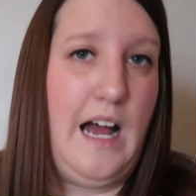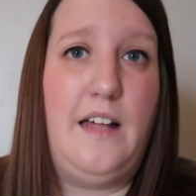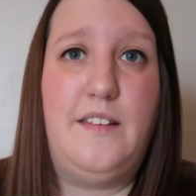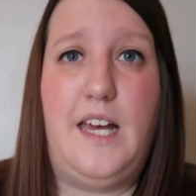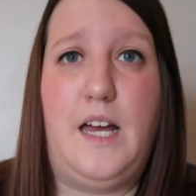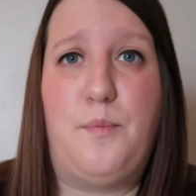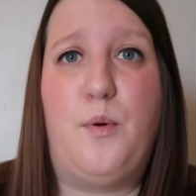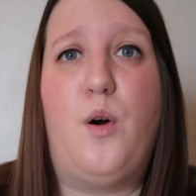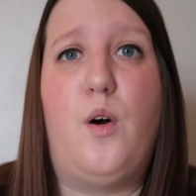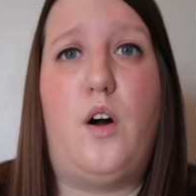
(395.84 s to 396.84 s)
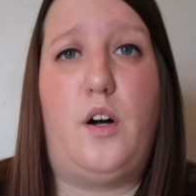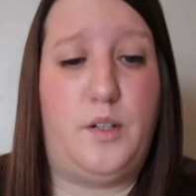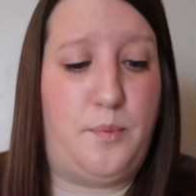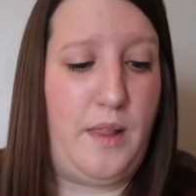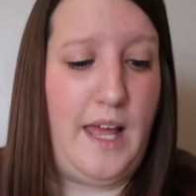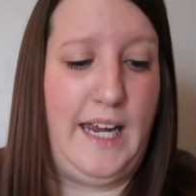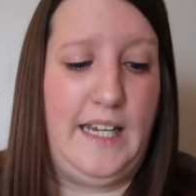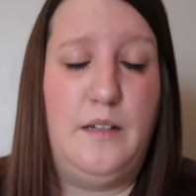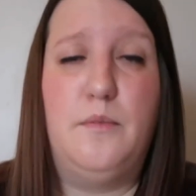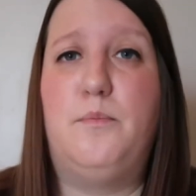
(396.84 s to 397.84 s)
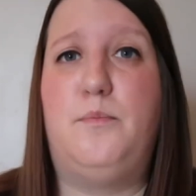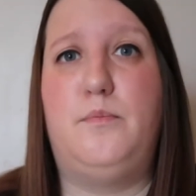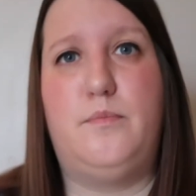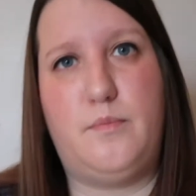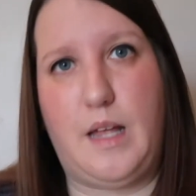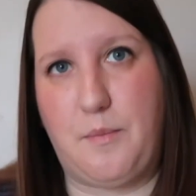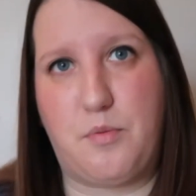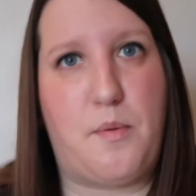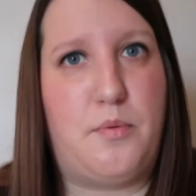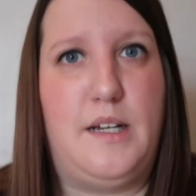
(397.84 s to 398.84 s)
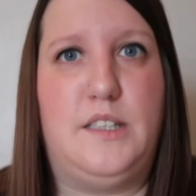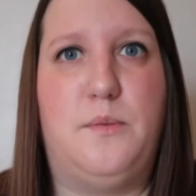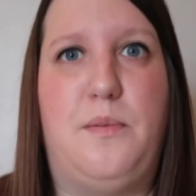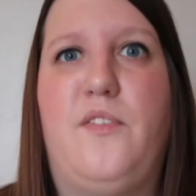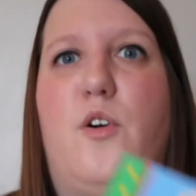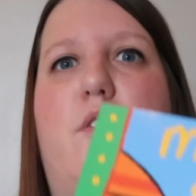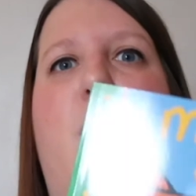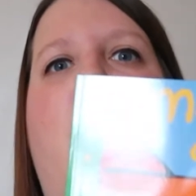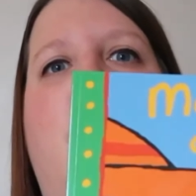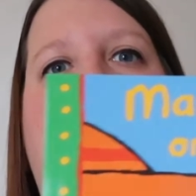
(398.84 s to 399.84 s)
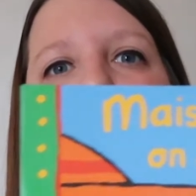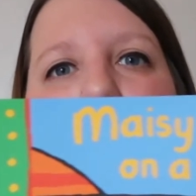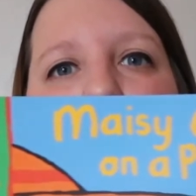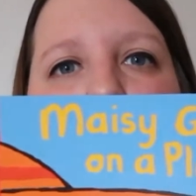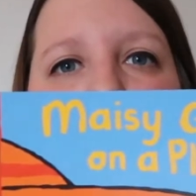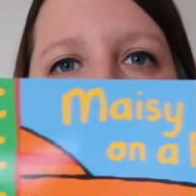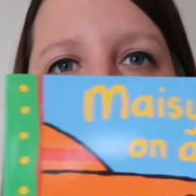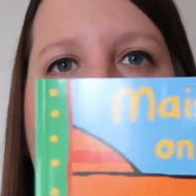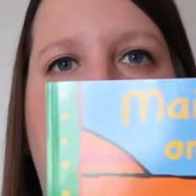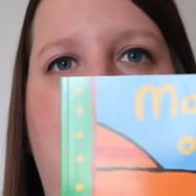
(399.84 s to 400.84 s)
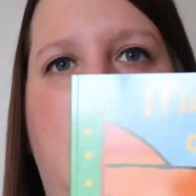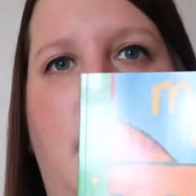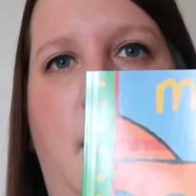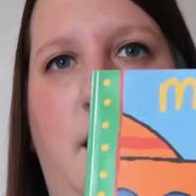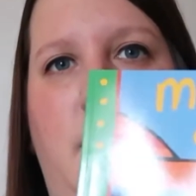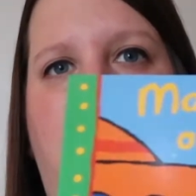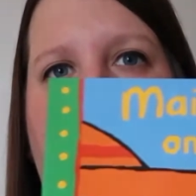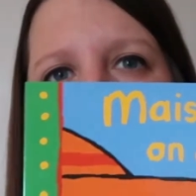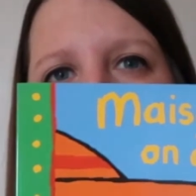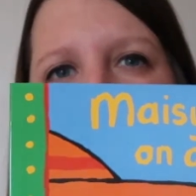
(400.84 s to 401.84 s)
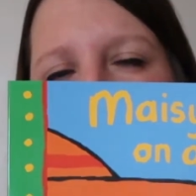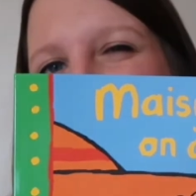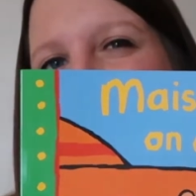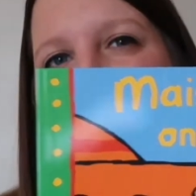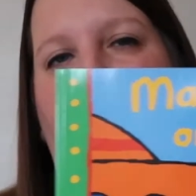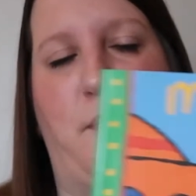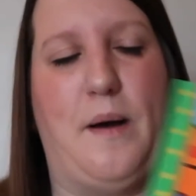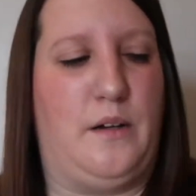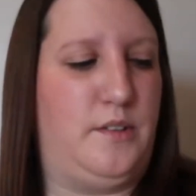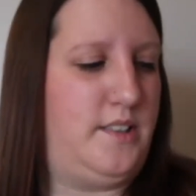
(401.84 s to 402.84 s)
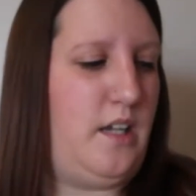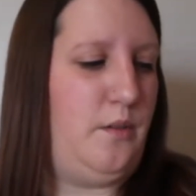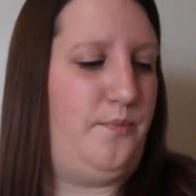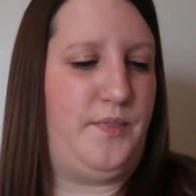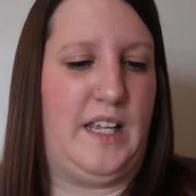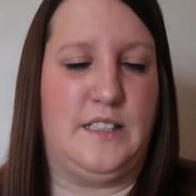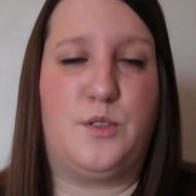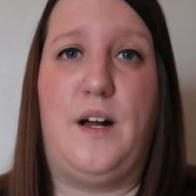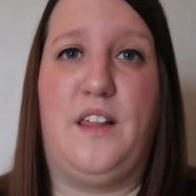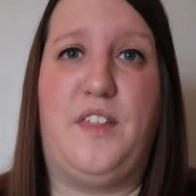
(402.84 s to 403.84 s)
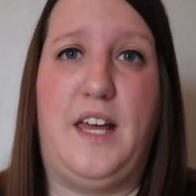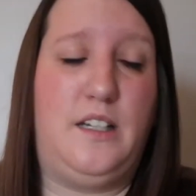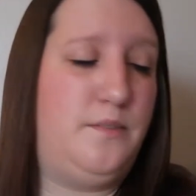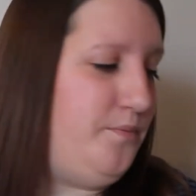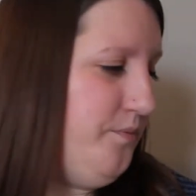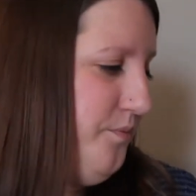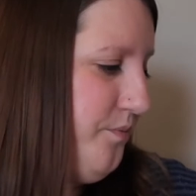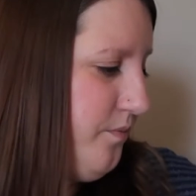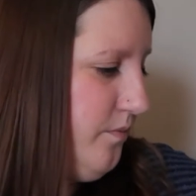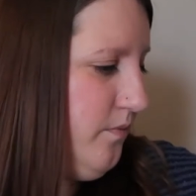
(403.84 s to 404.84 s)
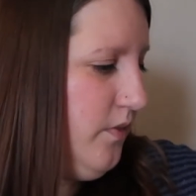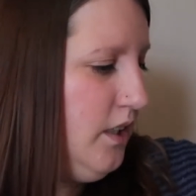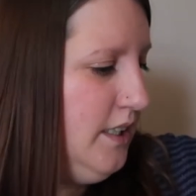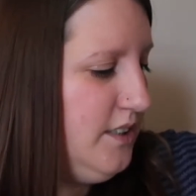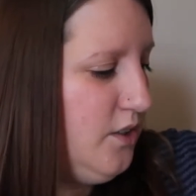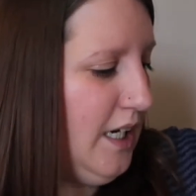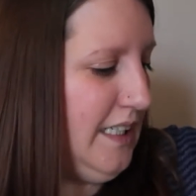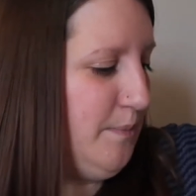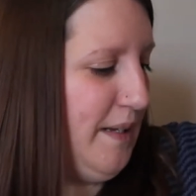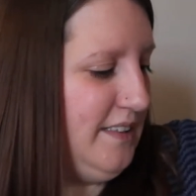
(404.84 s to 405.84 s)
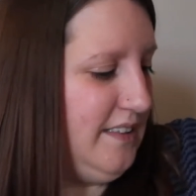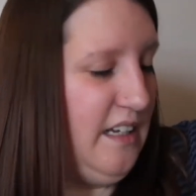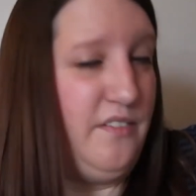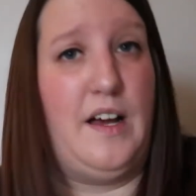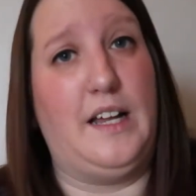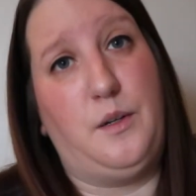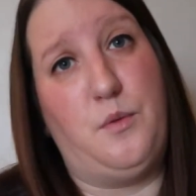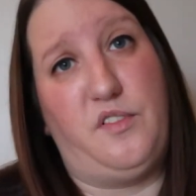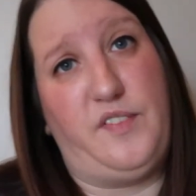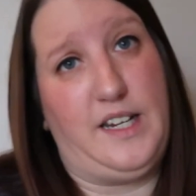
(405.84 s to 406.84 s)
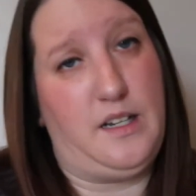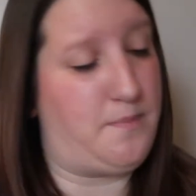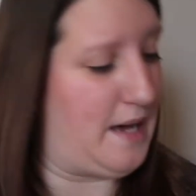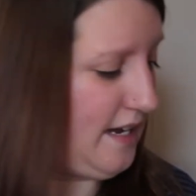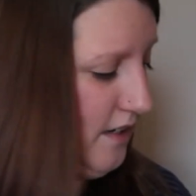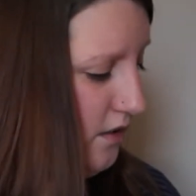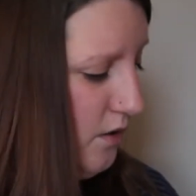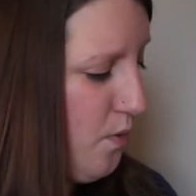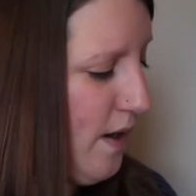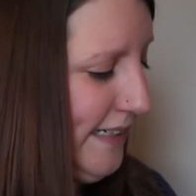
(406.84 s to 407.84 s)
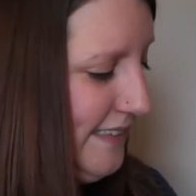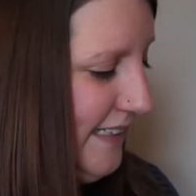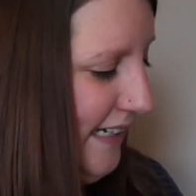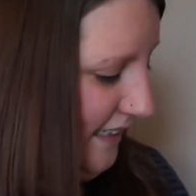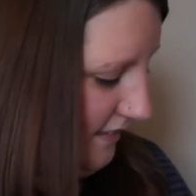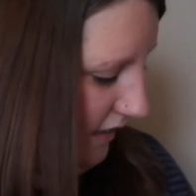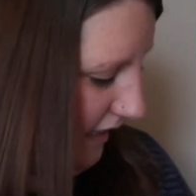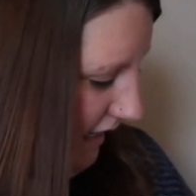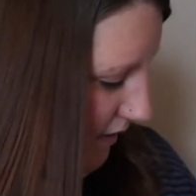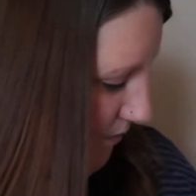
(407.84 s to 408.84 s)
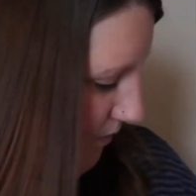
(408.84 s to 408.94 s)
at the airport, on a plane, in preparation before a holiday, and that only cost about £4, so it's quite thin, it's not expensive, and it will fit in a bag quite easily.